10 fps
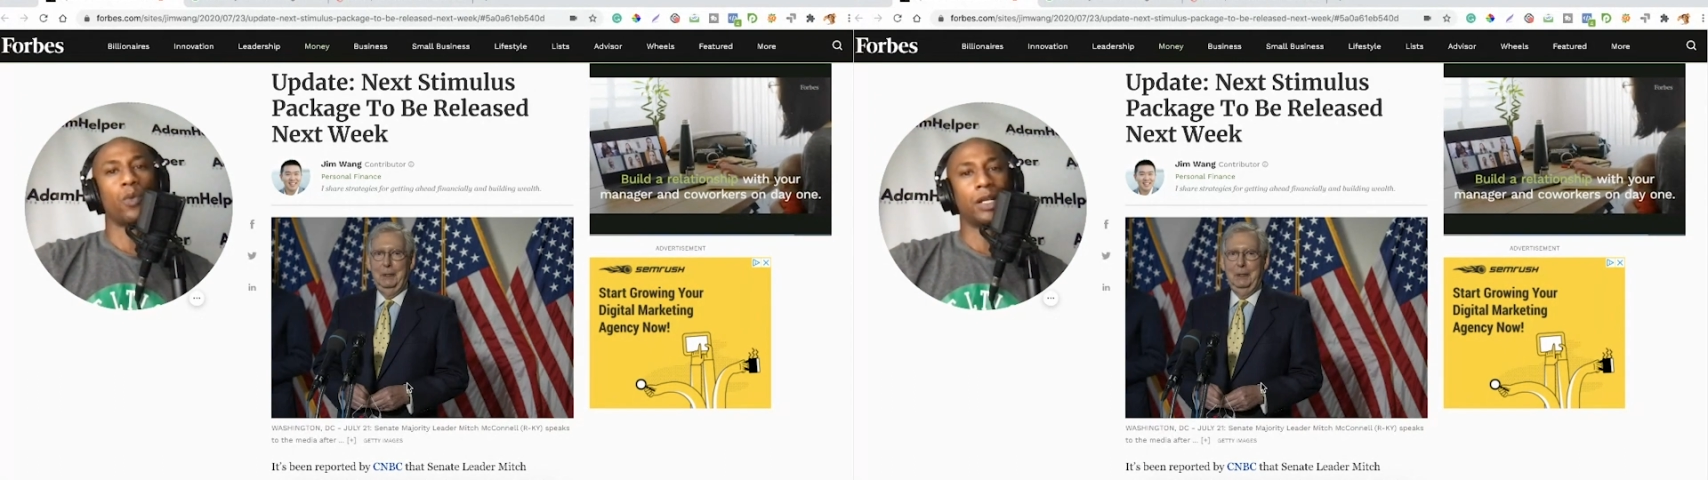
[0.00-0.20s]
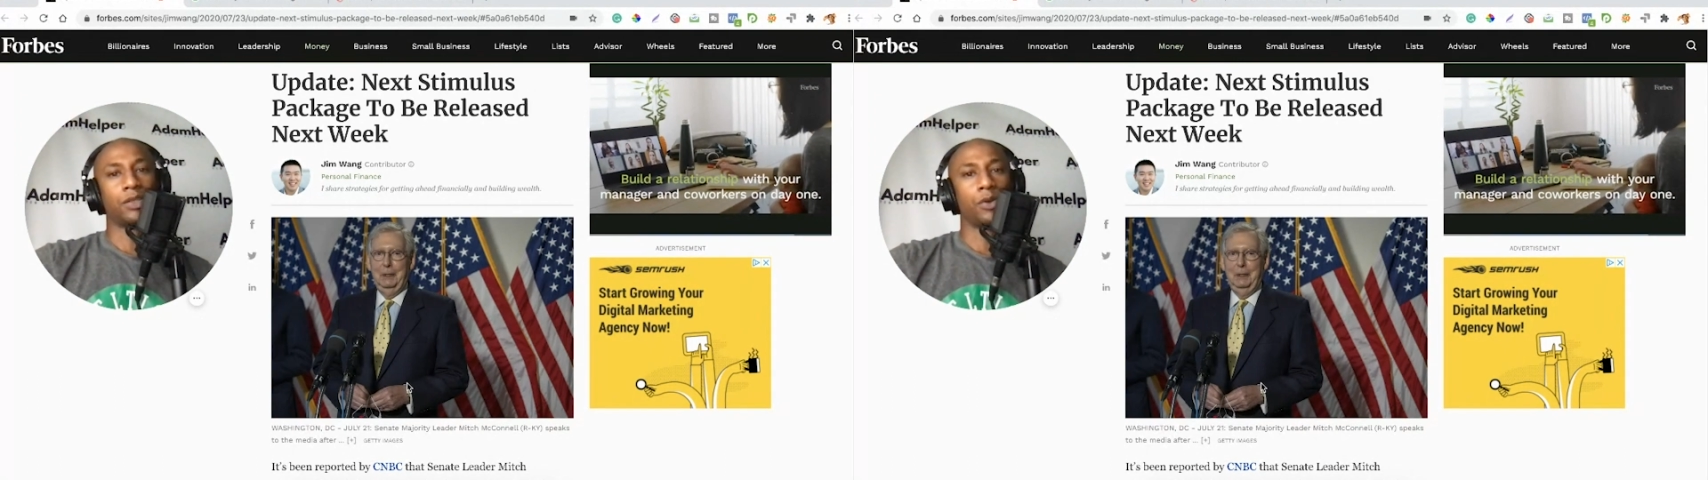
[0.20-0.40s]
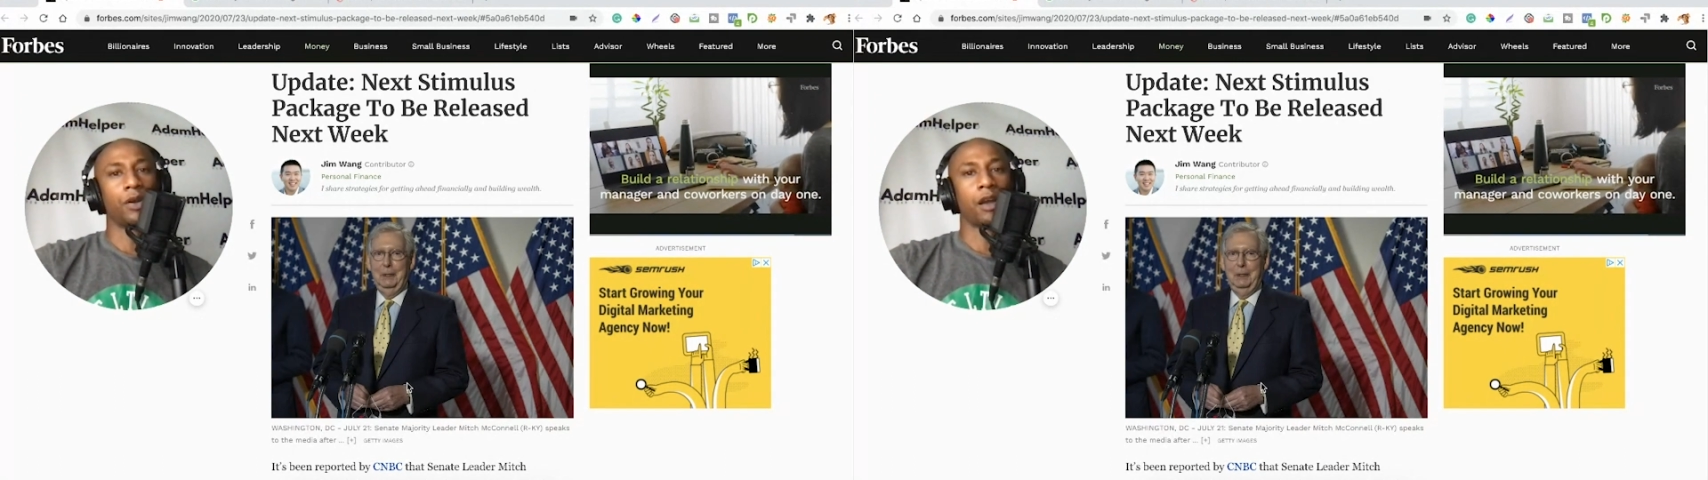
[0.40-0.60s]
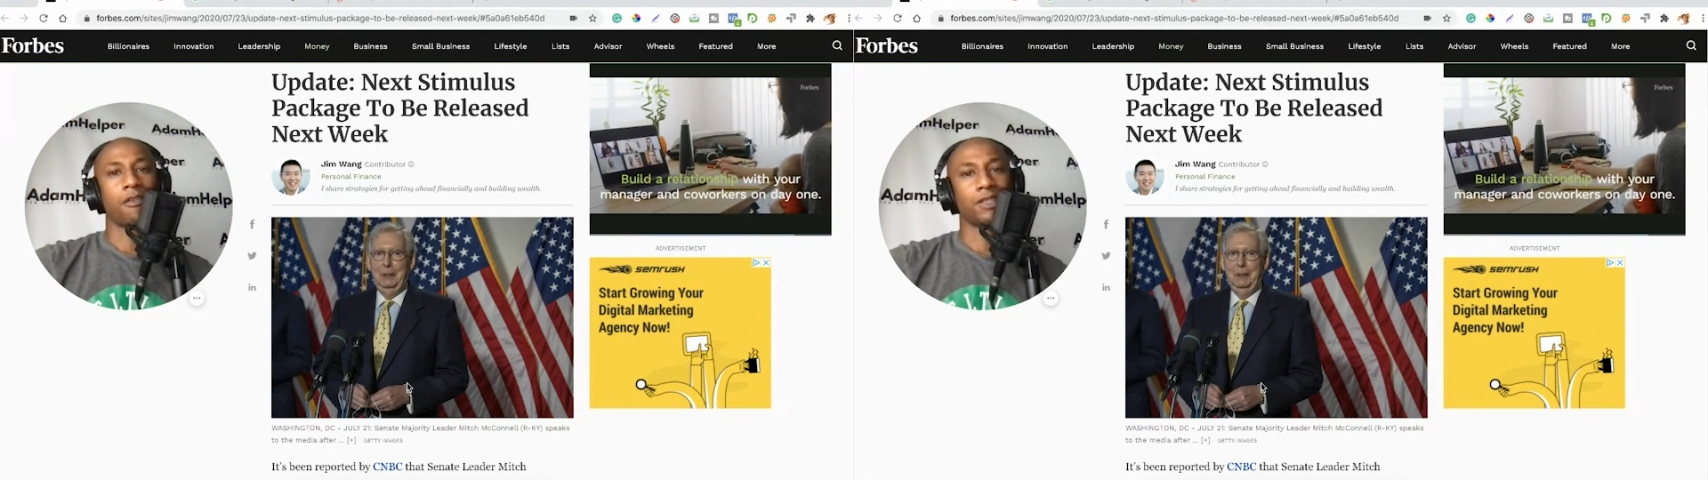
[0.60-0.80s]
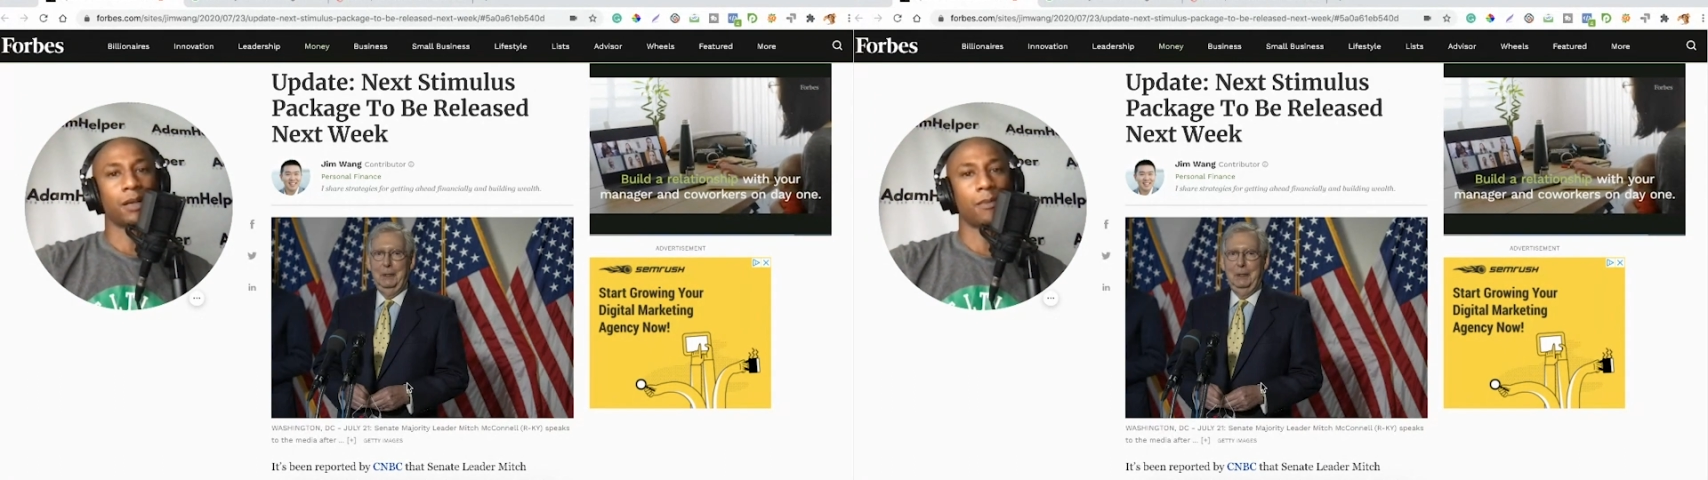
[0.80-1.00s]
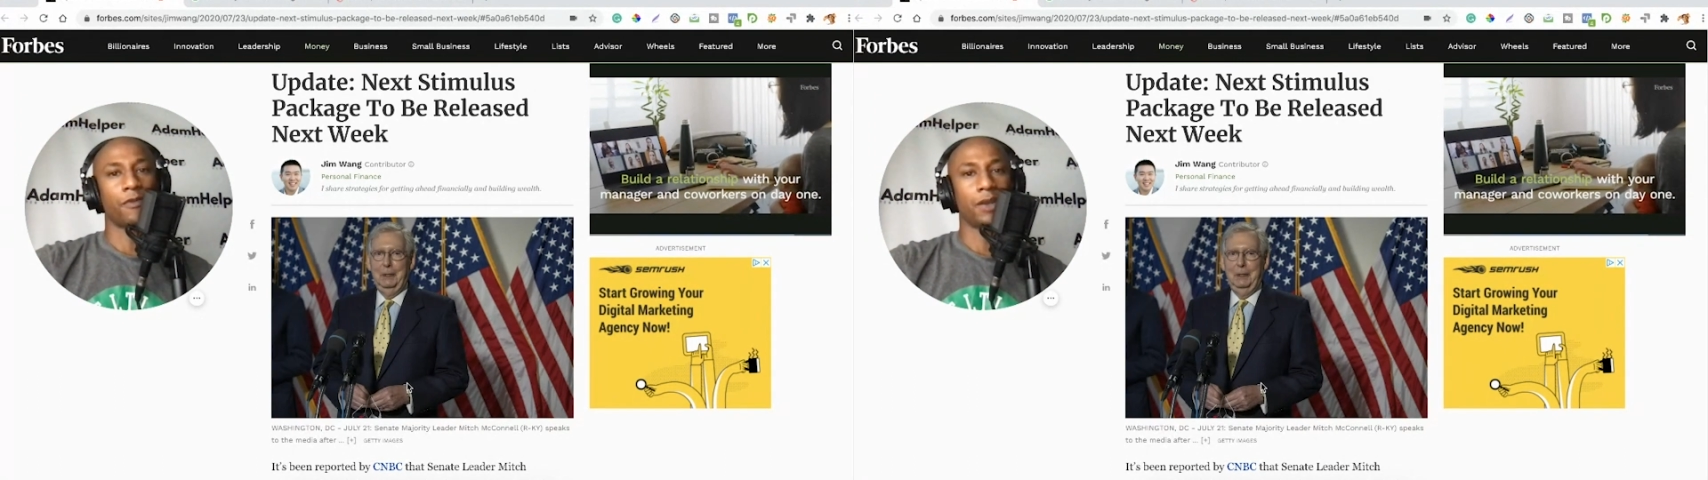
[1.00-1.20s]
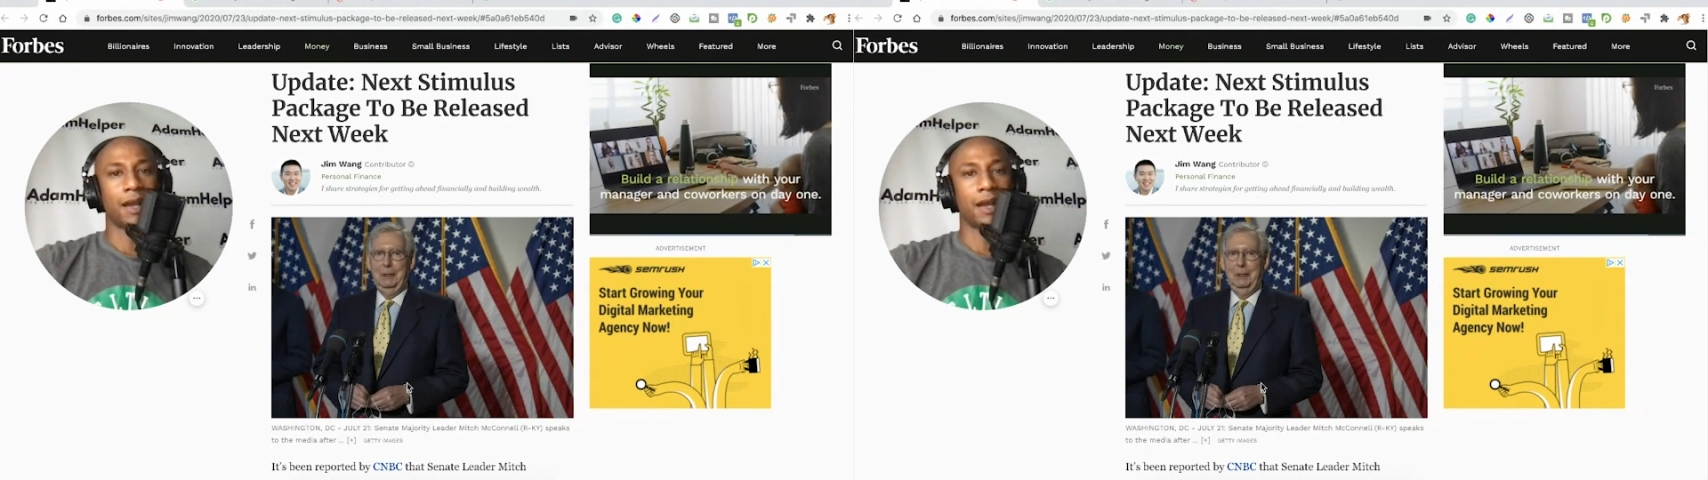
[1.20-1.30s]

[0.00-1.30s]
want to encourage some of you